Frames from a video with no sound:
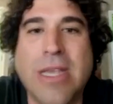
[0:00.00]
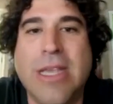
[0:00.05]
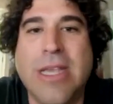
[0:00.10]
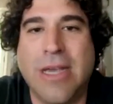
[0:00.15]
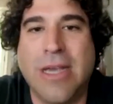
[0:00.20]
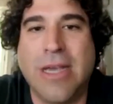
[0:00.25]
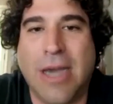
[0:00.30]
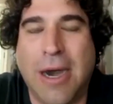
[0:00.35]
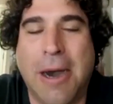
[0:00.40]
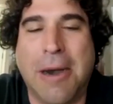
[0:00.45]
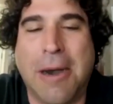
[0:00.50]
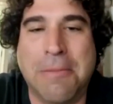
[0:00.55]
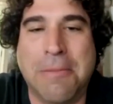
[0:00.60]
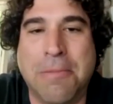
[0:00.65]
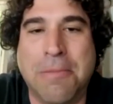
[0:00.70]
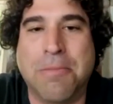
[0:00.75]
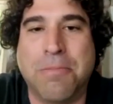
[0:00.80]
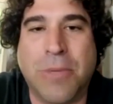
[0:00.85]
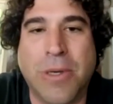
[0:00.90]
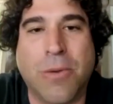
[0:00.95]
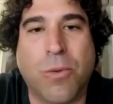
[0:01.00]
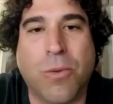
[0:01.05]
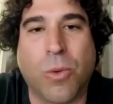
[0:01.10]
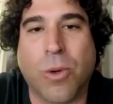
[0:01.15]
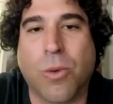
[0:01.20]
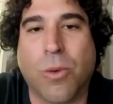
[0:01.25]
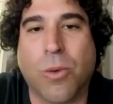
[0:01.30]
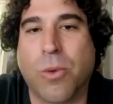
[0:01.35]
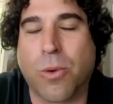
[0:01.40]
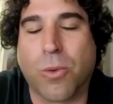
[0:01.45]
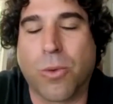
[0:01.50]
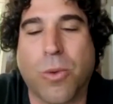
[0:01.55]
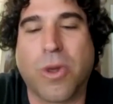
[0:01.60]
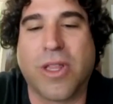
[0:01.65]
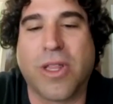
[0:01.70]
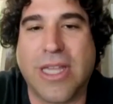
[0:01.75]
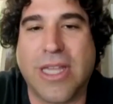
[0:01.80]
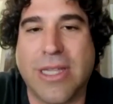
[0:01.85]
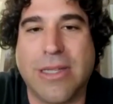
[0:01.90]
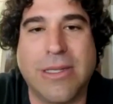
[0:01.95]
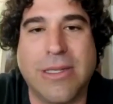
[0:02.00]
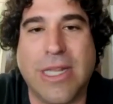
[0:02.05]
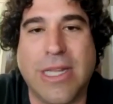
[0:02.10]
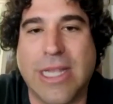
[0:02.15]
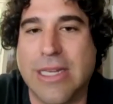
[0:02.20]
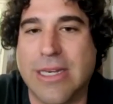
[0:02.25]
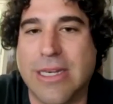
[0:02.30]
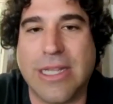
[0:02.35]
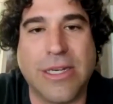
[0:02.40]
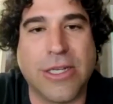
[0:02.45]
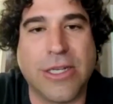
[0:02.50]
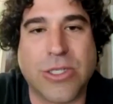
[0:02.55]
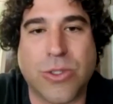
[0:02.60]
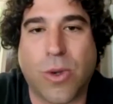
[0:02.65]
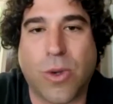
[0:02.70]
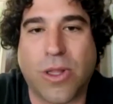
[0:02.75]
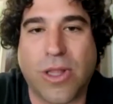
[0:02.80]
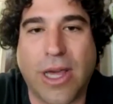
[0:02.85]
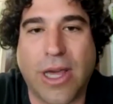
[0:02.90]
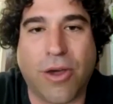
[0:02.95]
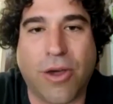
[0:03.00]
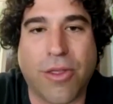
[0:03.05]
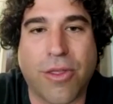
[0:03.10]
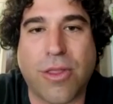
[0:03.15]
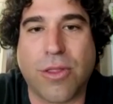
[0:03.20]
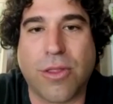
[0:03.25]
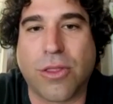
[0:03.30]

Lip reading: But we're really into soil health,